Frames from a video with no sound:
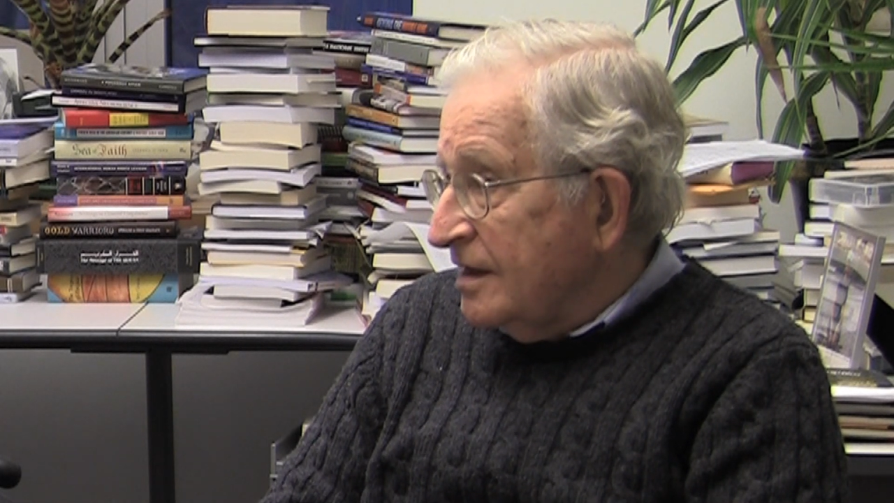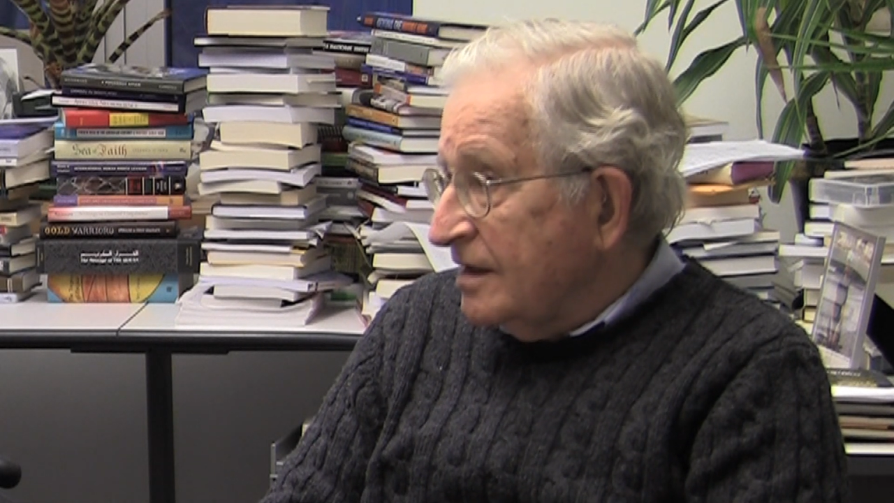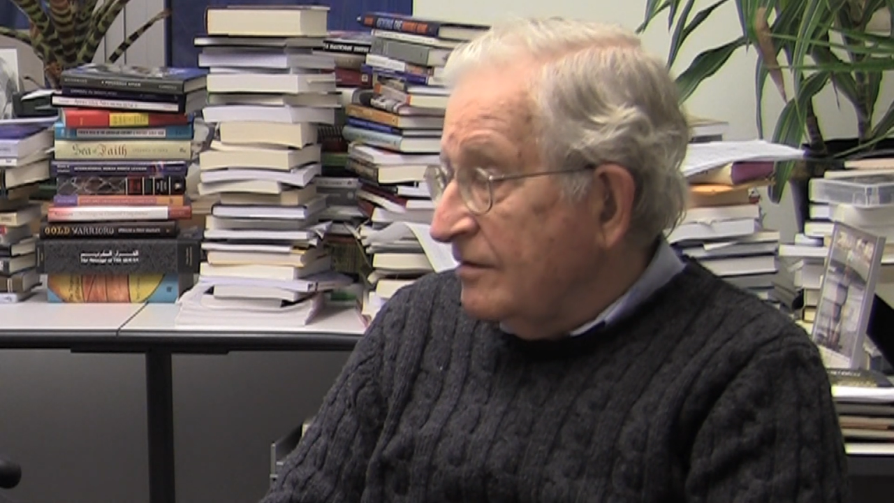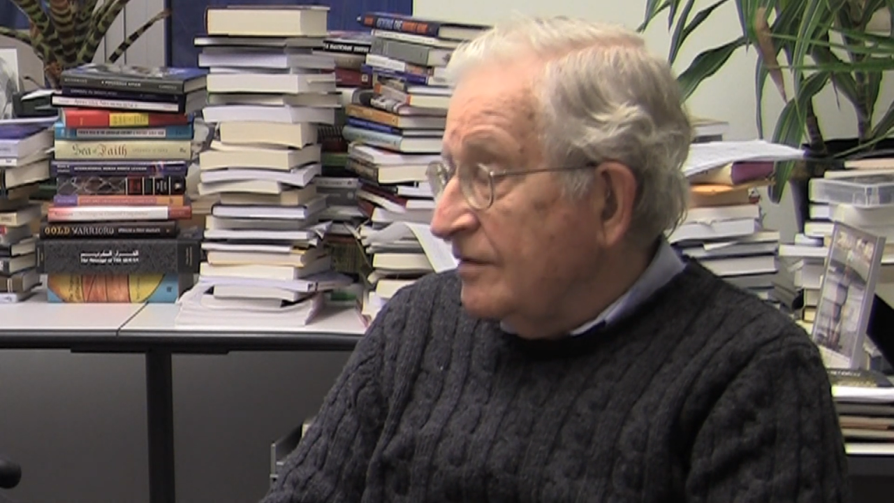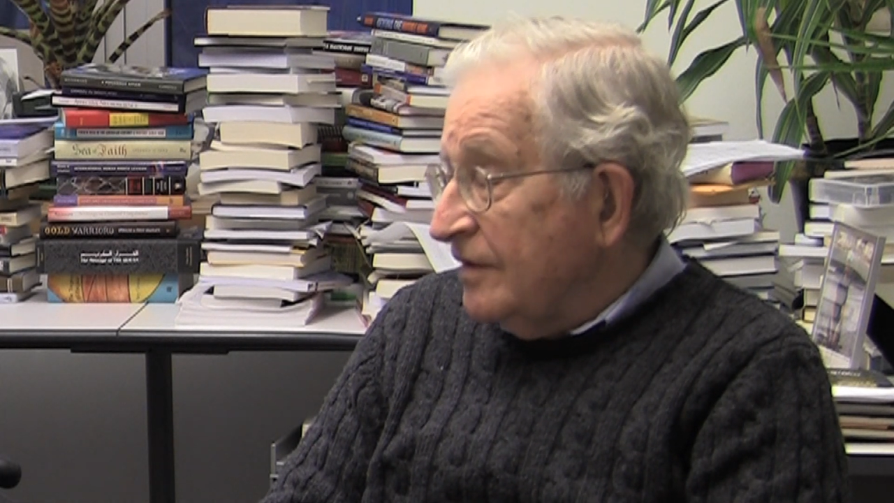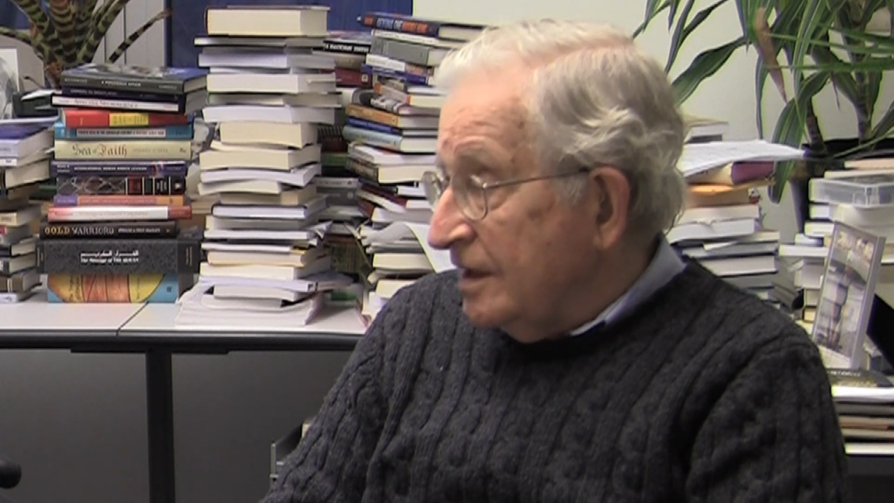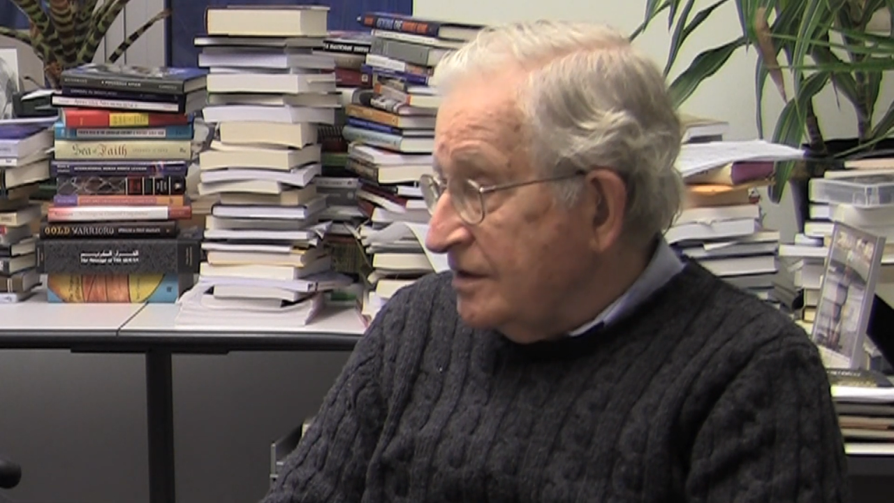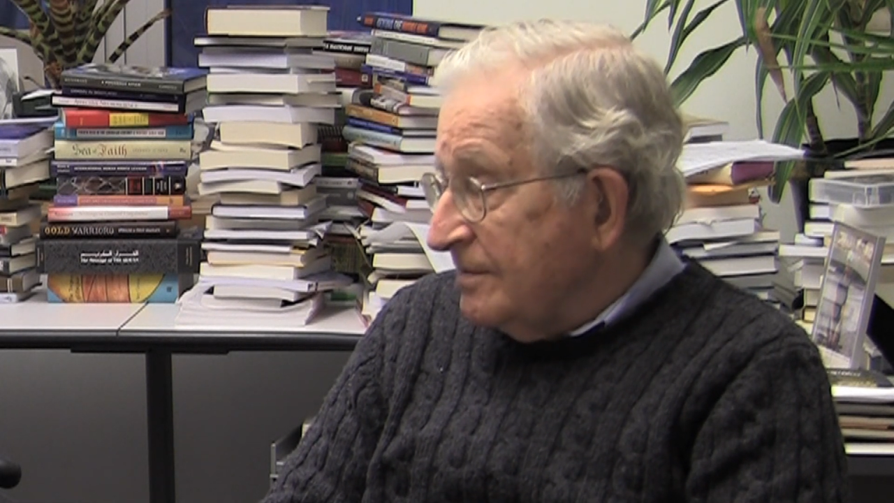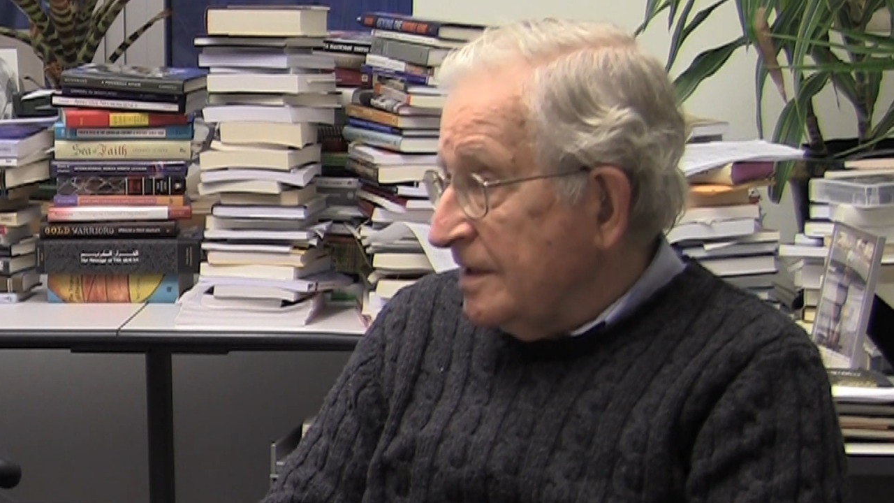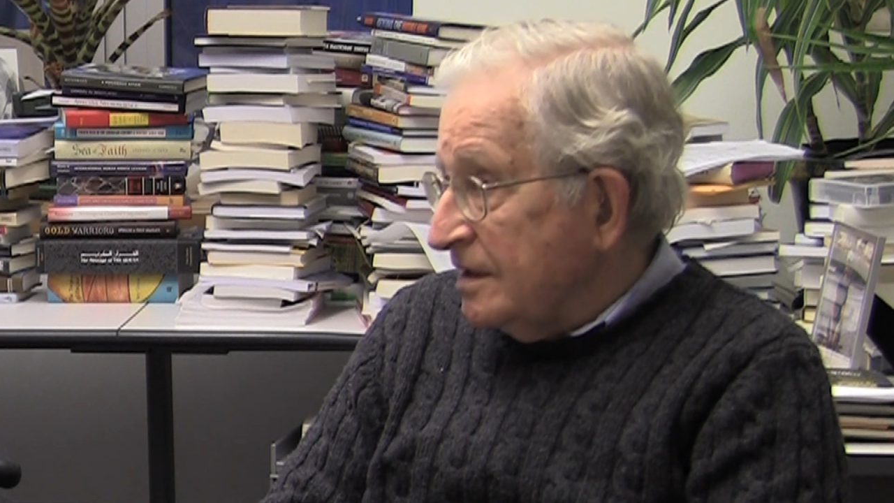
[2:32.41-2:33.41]
we find
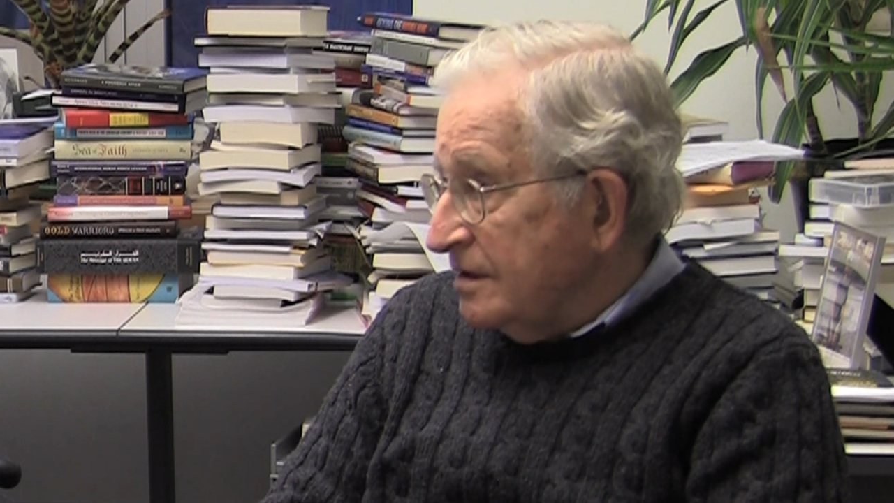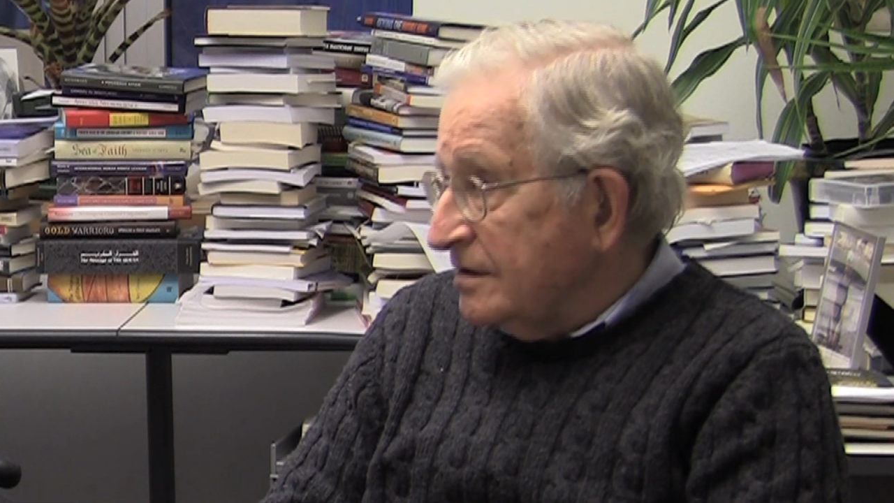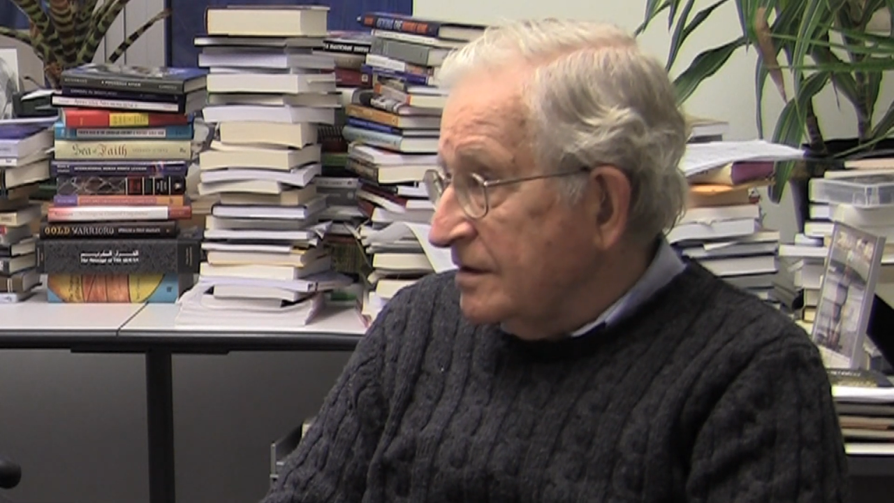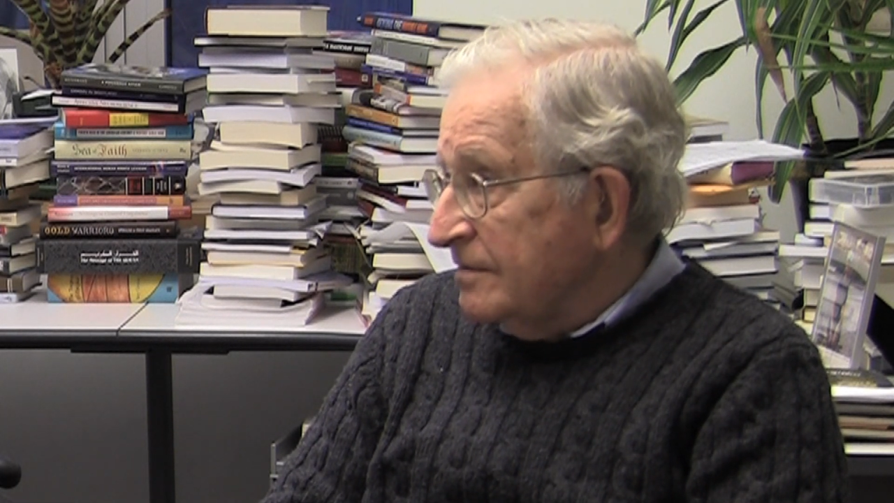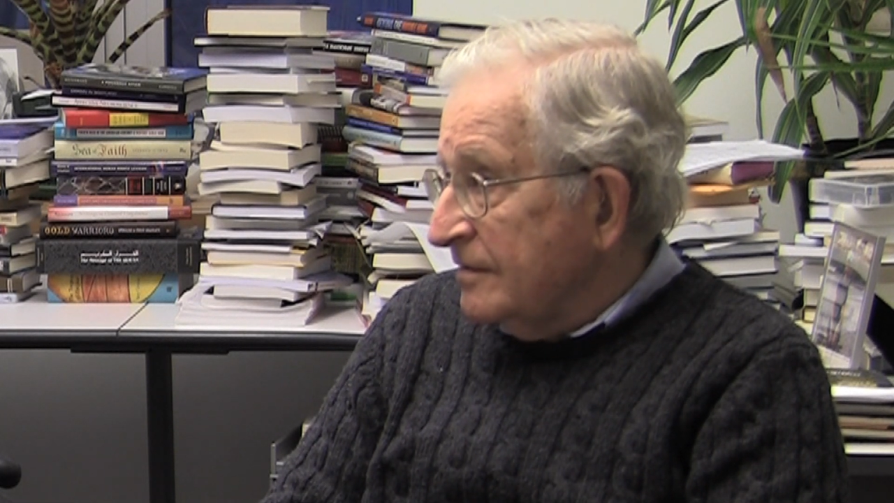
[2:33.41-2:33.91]
something else.